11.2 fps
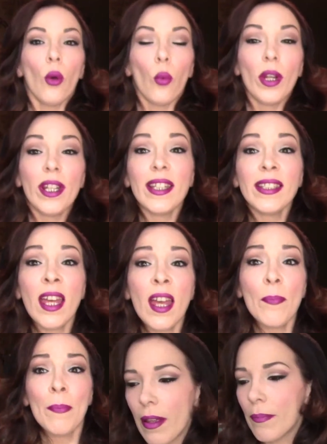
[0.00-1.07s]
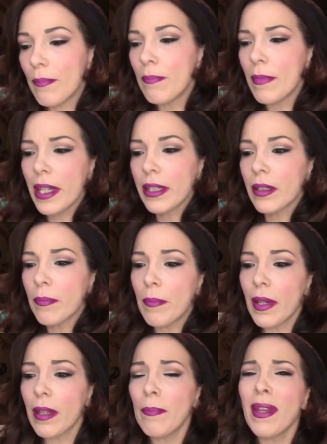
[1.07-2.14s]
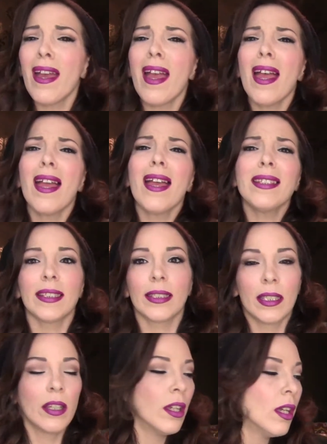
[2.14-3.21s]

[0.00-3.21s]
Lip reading: What is up? Make up my beds.